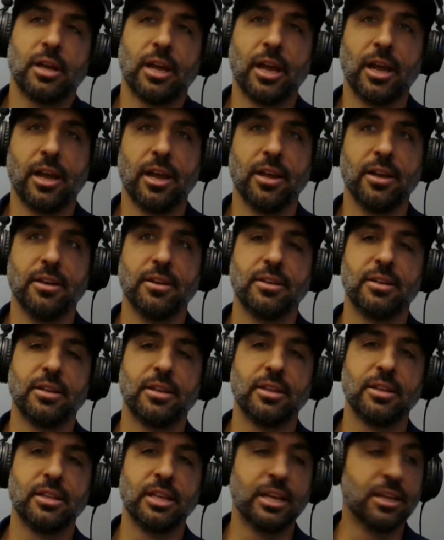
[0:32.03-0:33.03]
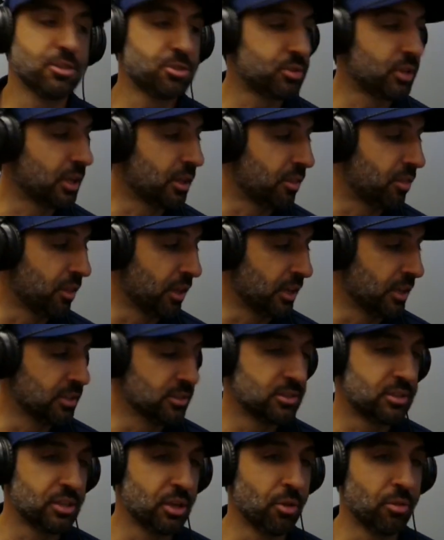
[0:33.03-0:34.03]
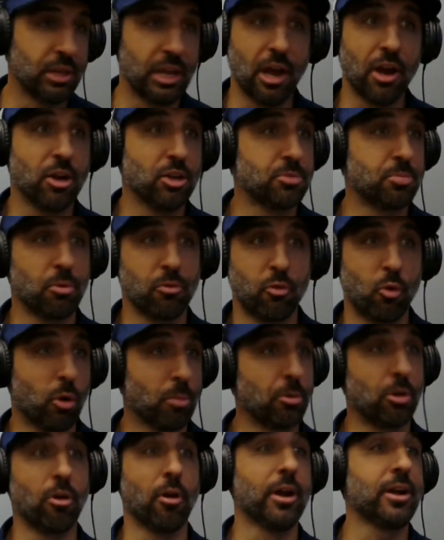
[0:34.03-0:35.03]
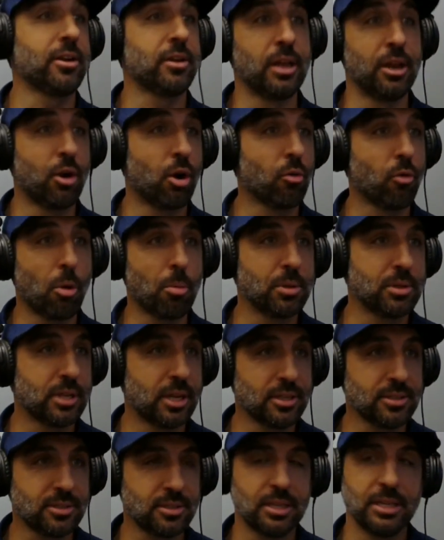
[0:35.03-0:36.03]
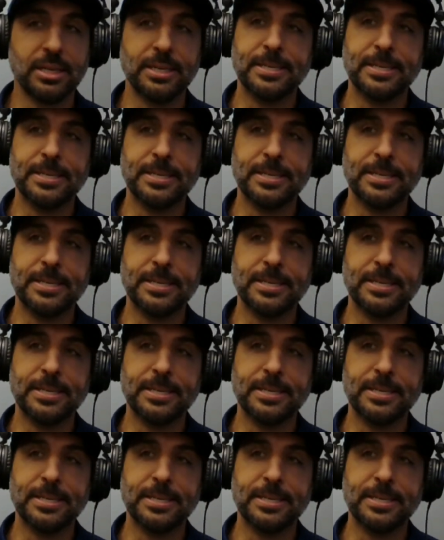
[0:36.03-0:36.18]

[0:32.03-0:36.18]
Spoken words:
and the interesting thing is, the irons perform great in our robot test,